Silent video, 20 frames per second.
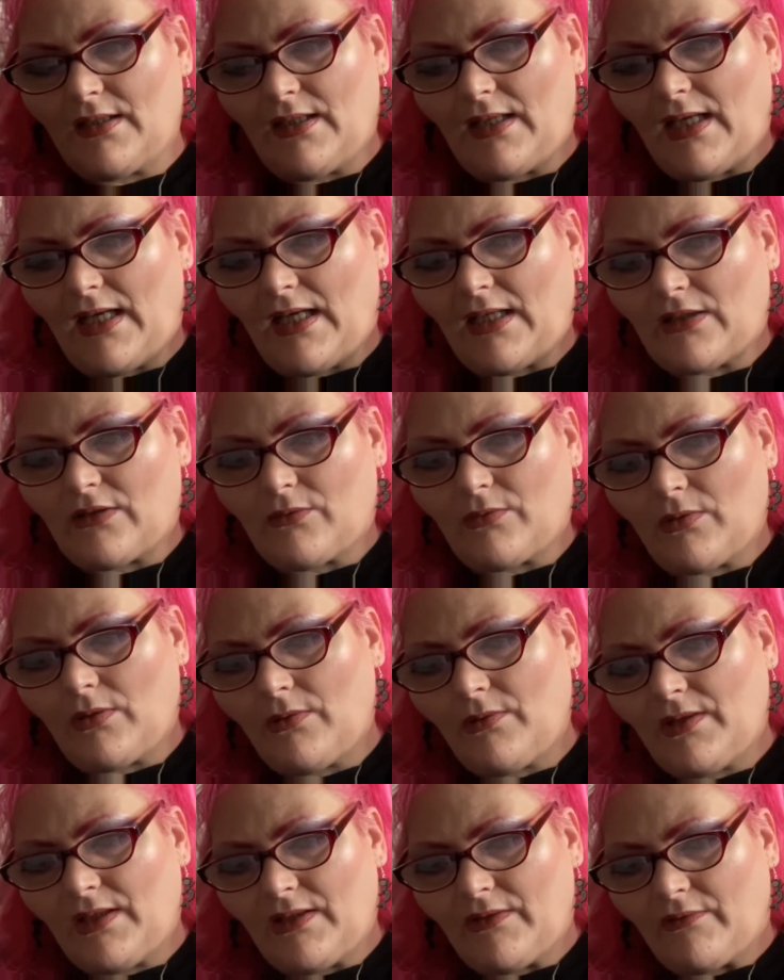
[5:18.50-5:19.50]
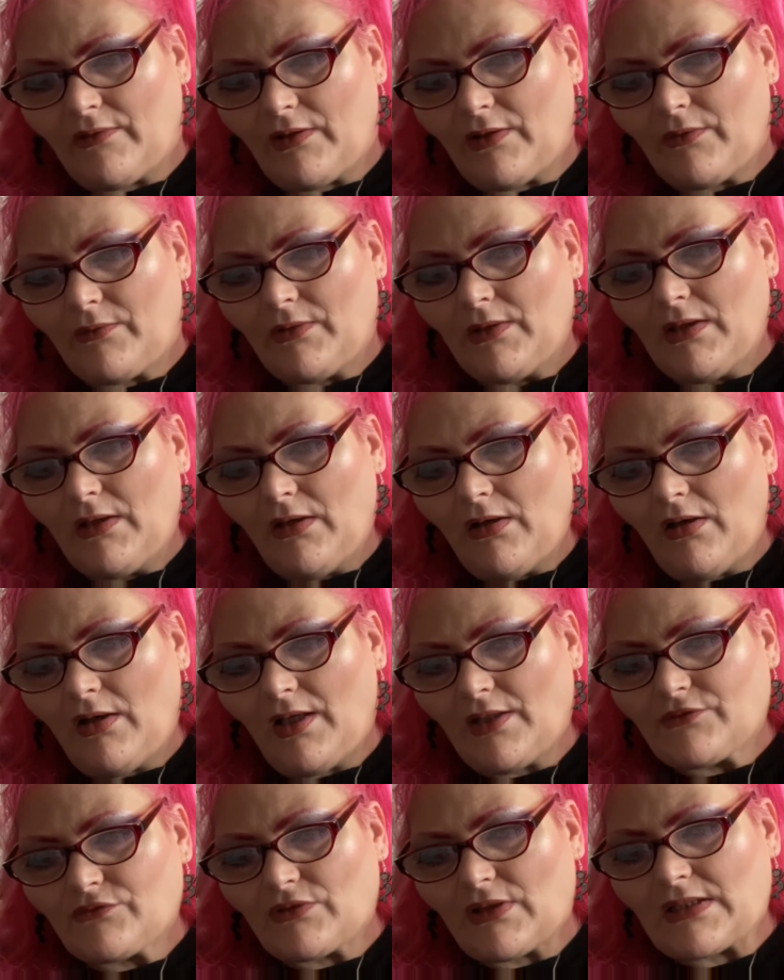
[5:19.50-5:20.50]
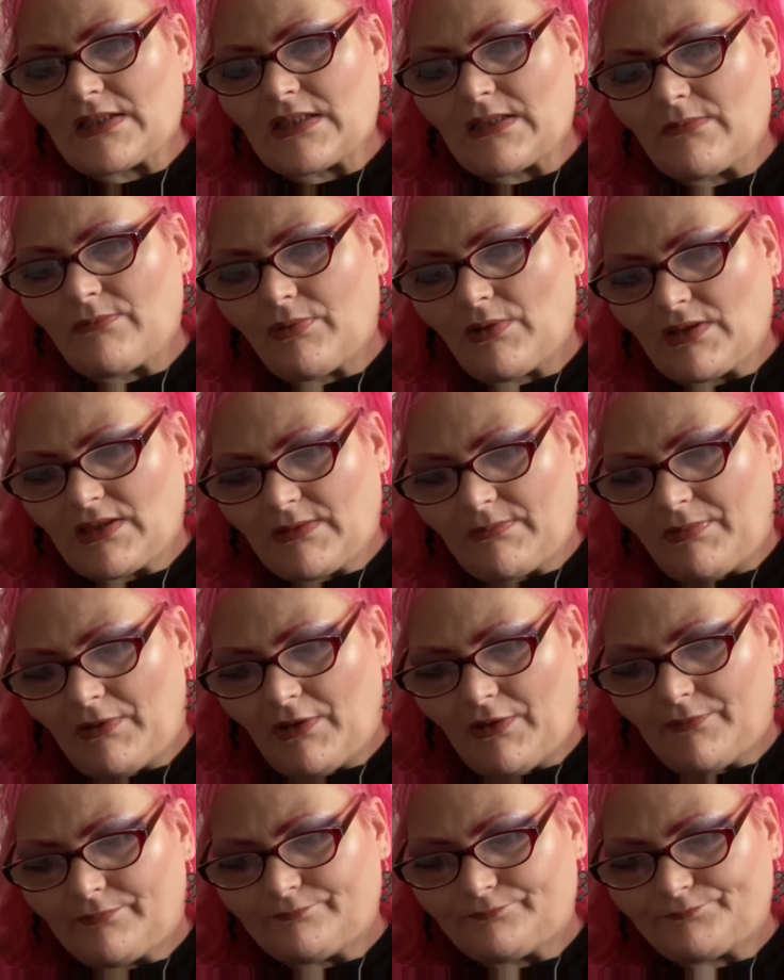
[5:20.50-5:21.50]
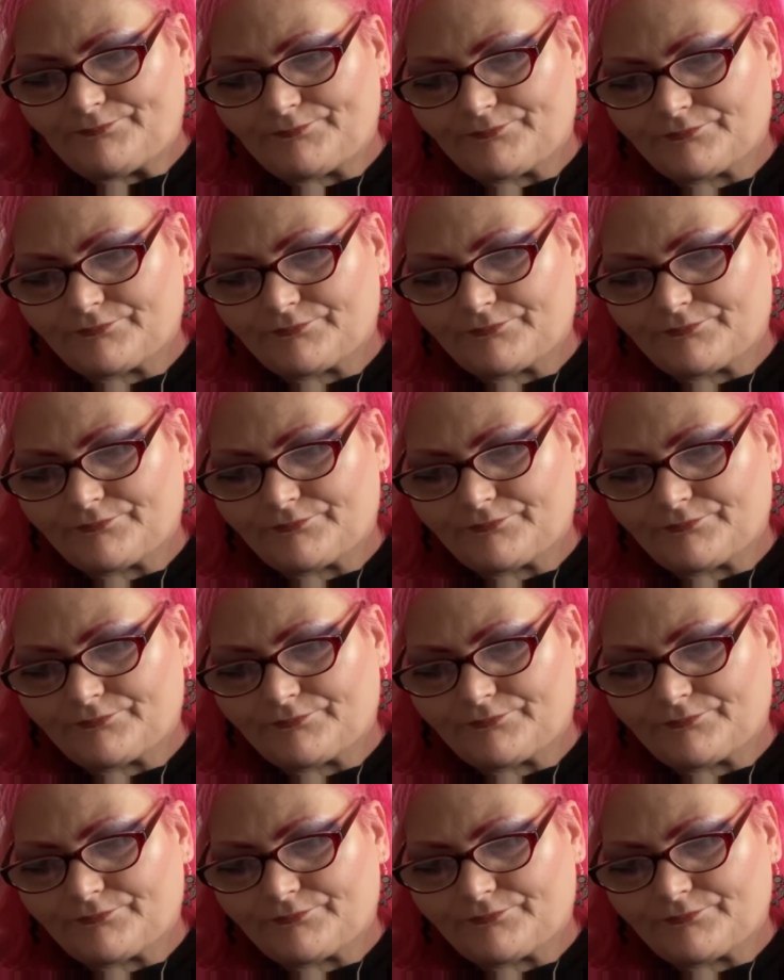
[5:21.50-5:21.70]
Acro Hero Hydrating Body Balm.